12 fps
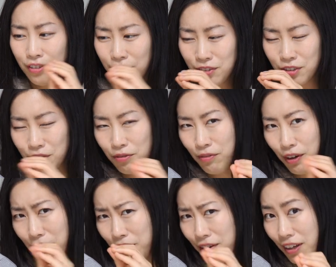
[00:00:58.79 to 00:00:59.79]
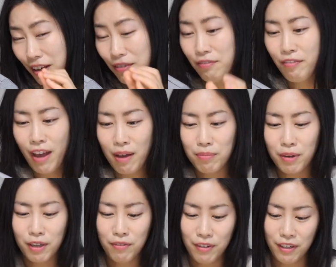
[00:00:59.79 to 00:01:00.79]
sort of very thick
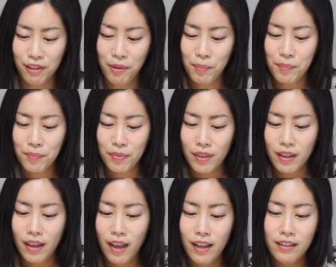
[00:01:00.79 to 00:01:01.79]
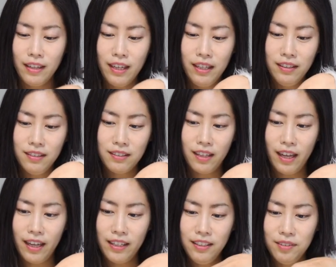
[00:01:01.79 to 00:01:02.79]
fabric feel. And
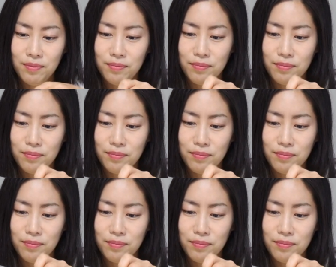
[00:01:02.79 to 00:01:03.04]
inside,